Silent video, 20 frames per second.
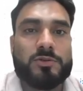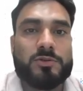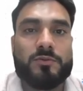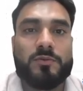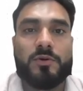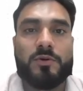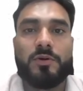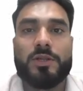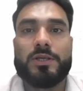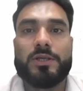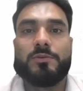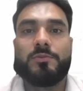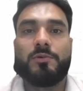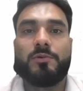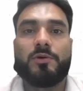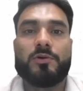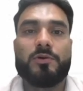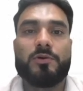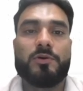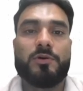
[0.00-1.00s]
so for each
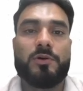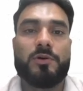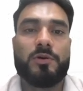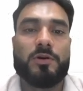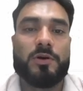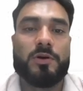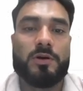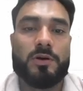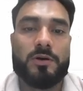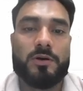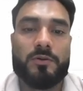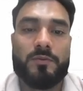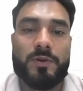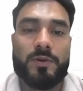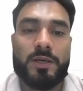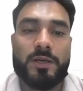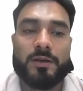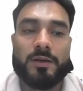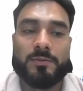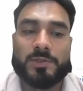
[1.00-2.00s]
module
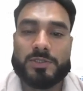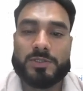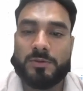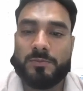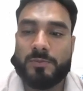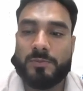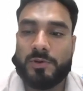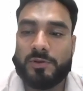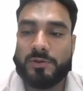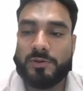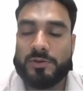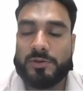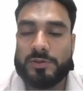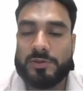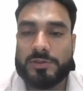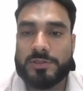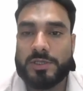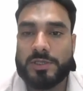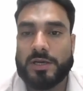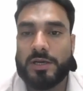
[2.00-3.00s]
we have some
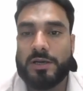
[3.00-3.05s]
modules,